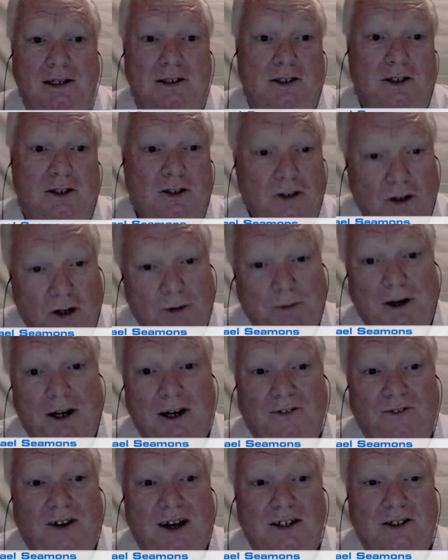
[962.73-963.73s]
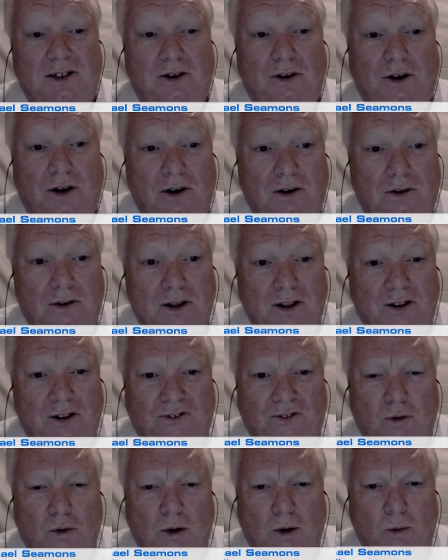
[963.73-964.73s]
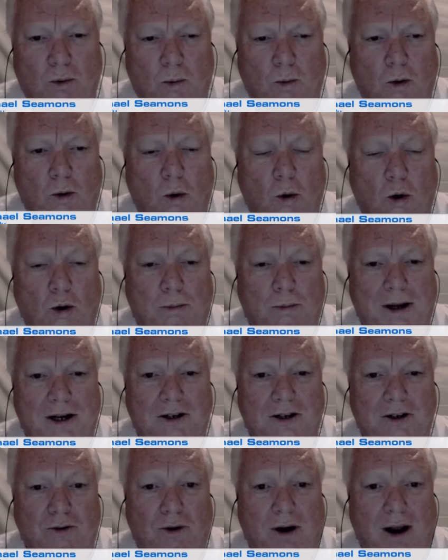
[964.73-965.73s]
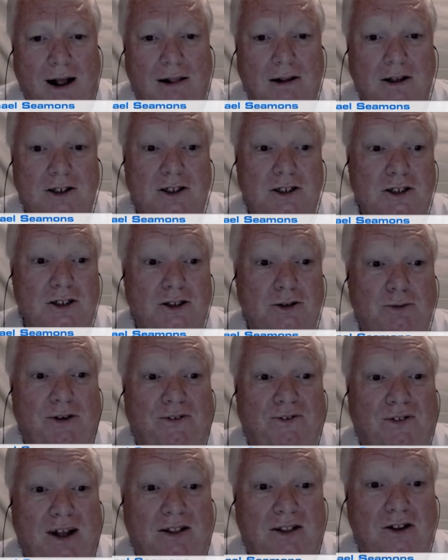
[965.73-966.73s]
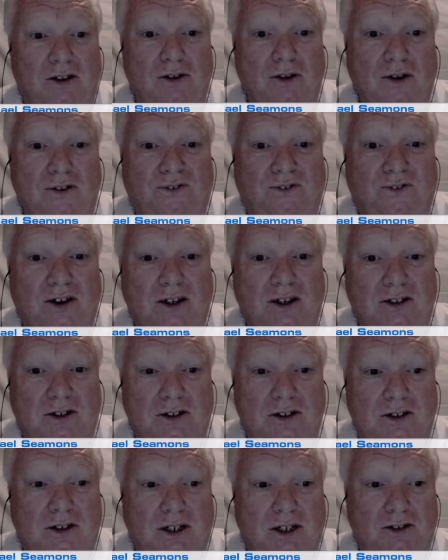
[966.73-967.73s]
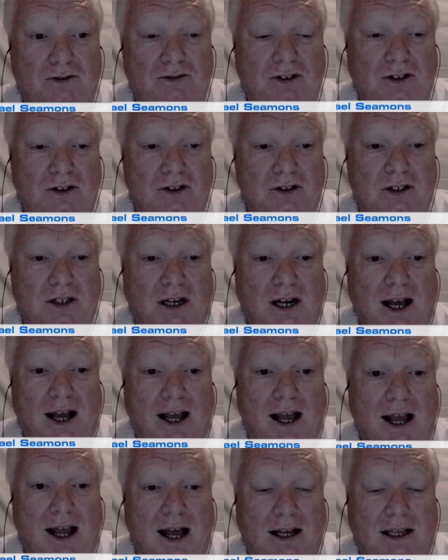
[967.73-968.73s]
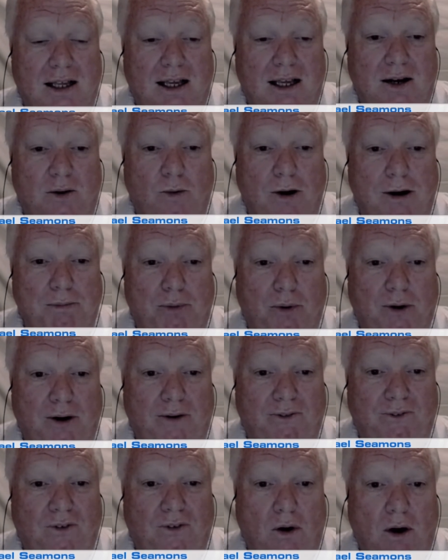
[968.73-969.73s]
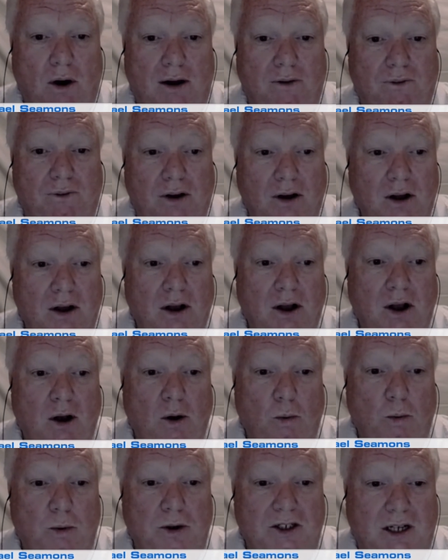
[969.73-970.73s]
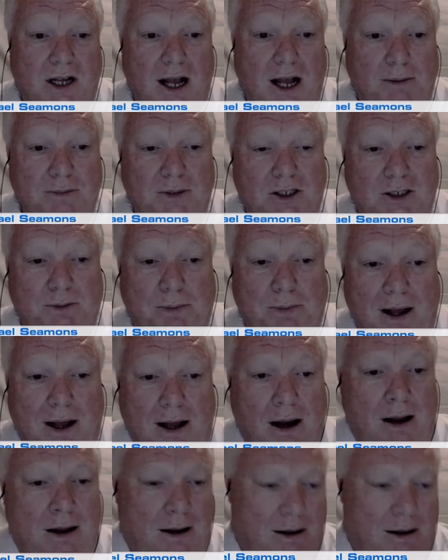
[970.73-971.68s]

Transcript: its human interface guidelines for augmented reality to reflect the new features introduced in ARKit 1.5, which comes as part